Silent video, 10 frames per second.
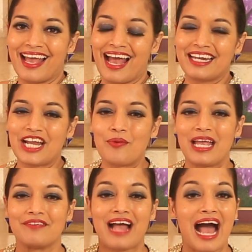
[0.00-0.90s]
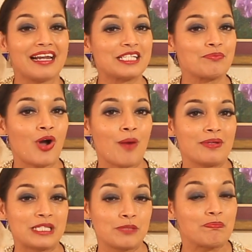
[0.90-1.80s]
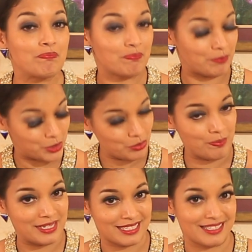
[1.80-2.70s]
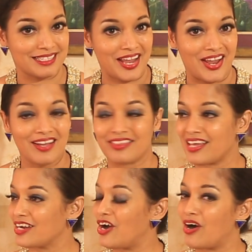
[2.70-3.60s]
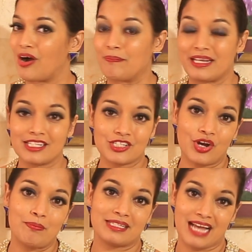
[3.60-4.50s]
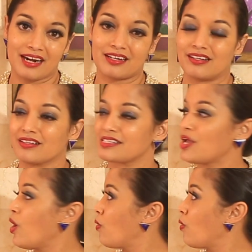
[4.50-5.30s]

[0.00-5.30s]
And now we have Alice Mohammed's two pieces here that are based on botanicals.